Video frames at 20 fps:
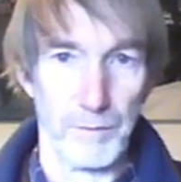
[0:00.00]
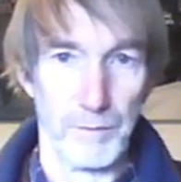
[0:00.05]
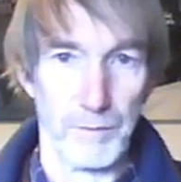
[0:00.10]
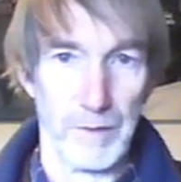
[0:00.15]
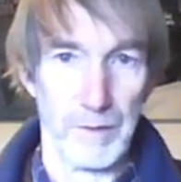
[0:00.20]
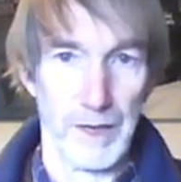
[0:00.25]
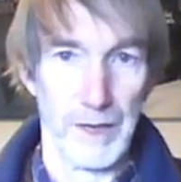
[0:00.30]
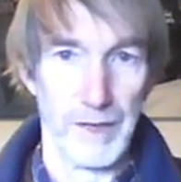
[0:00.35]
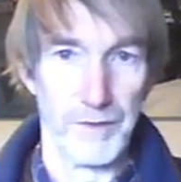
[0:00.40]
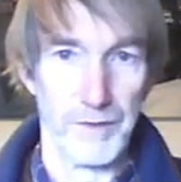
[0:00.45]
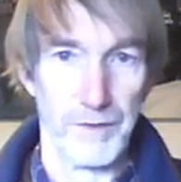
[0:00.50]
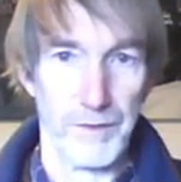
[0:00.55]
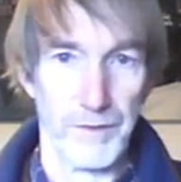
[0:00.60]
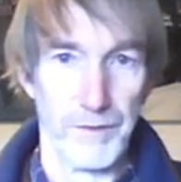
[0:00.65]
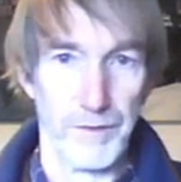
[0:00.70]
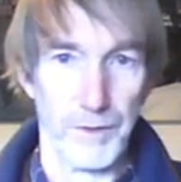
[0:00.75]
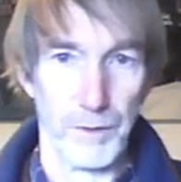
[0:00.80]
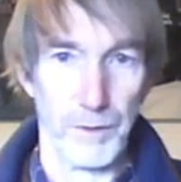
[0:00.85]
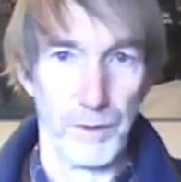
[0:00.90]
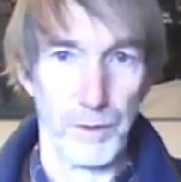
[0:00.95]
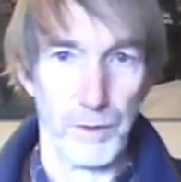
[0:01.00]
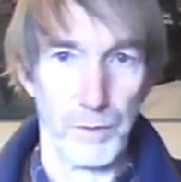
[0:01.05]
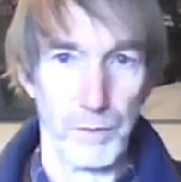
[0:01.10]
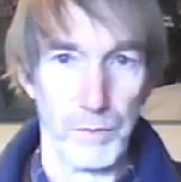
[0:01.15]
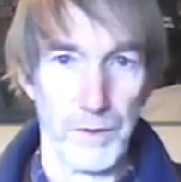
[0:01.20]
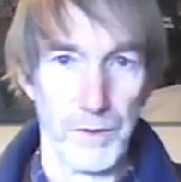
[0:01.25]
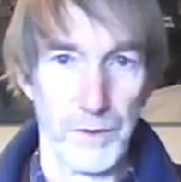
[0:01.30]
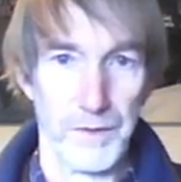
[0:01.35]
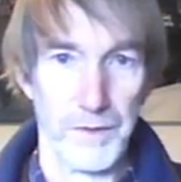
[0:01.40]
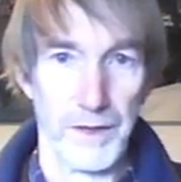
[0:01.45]
related to
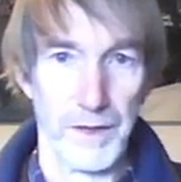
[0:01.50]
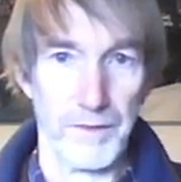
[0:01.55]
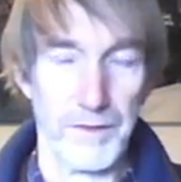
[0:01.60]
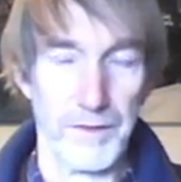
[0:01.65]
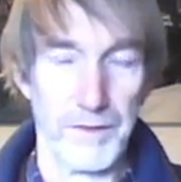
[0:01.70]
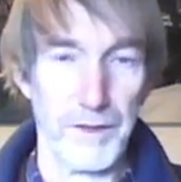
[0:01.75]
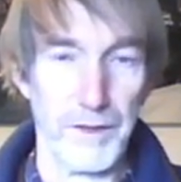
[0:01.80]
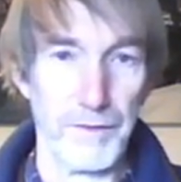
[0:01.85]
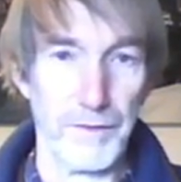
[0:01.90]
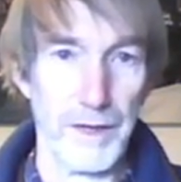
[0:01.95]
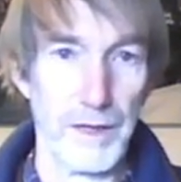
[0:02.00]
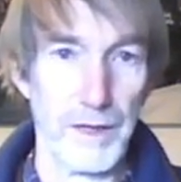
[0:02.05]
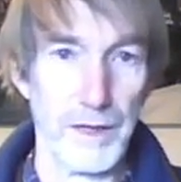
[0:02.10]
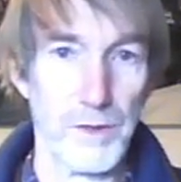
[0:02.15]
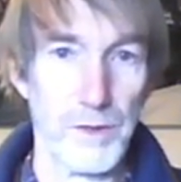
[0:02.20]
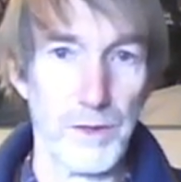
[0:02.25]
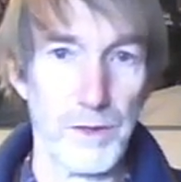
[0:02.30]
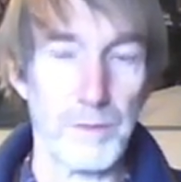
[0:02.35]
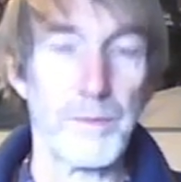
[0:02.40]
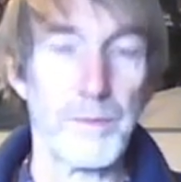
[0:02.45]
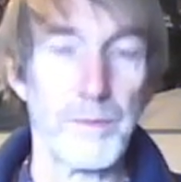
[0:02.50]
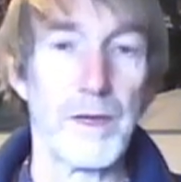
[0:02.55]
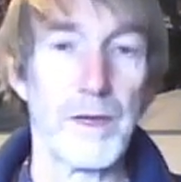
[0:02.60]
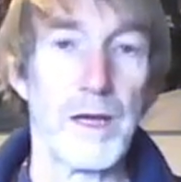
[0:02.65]
the standard deviation,